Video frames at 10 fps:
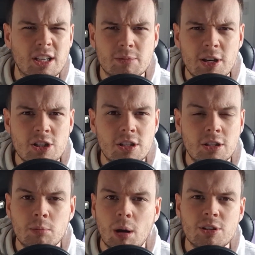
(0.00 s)
Especially,
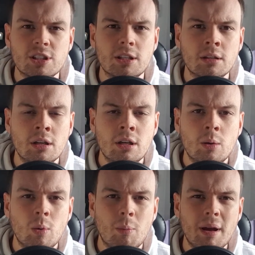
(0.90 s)
you might be saying,
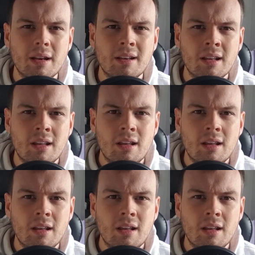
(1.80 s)
well, Ben,